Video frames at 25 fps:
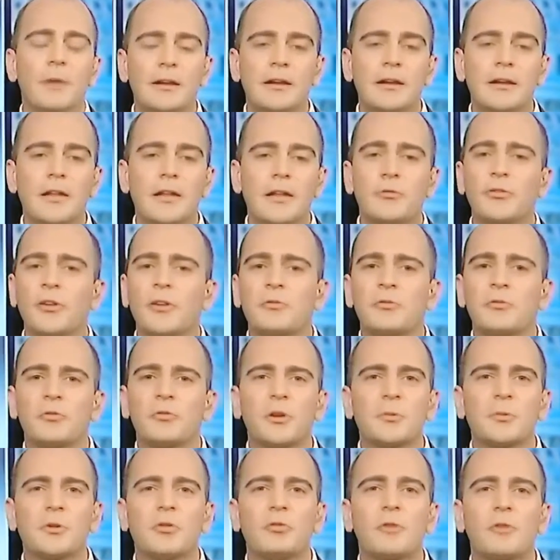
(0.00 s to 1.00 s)
Many others have
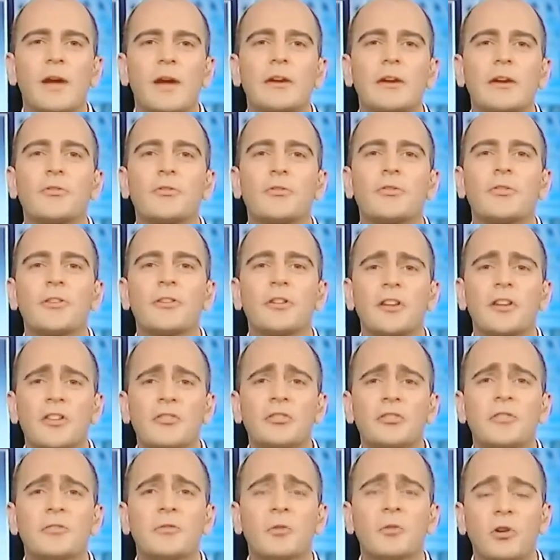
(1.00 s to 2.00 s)
criminal records in their
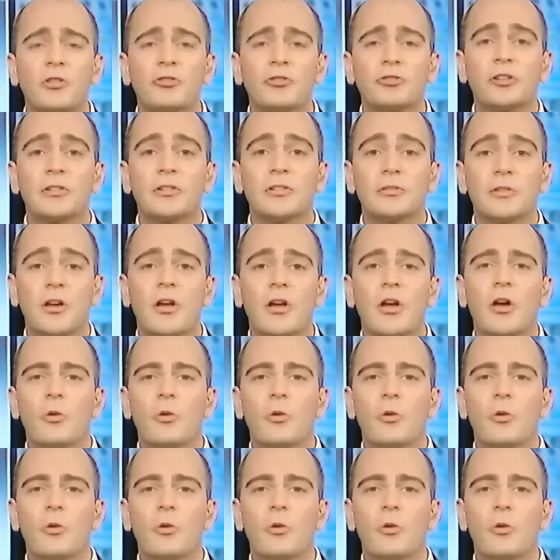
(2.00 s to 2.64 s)
country of origin,